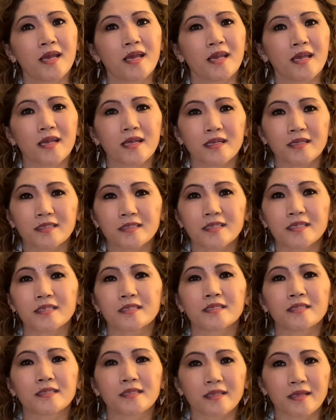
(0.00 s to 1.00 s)
it's
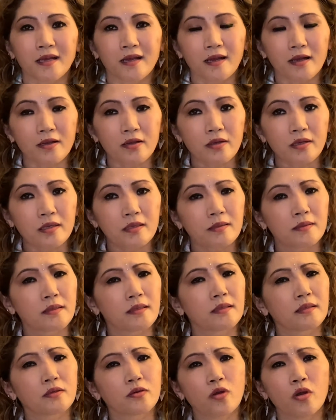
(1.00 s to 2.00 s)
just
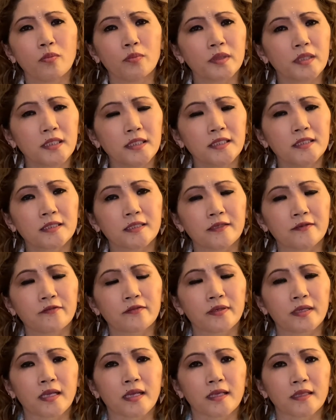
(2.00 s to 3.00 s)
a completely
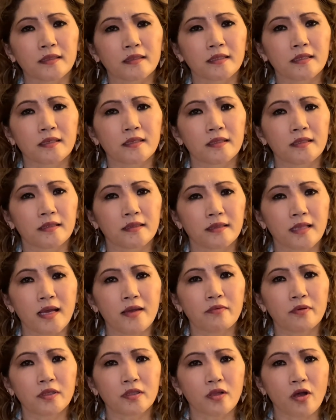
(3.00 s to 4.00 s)
different
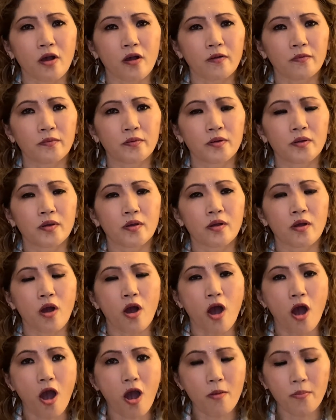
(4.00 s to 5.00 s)
level of
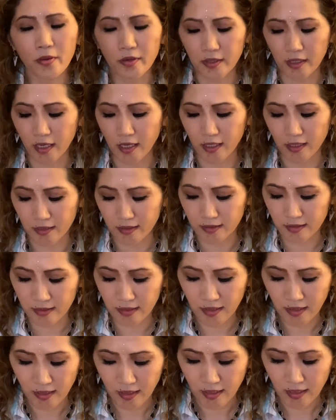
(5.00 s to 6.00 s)
openings.
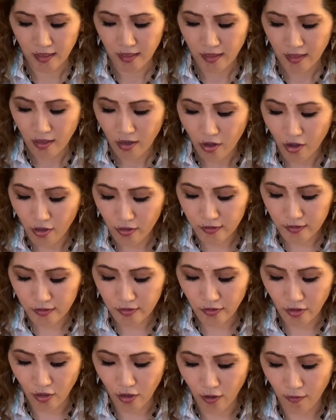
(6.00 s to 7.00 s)

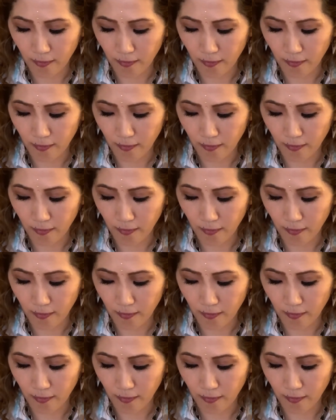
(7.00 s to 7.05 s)
Also,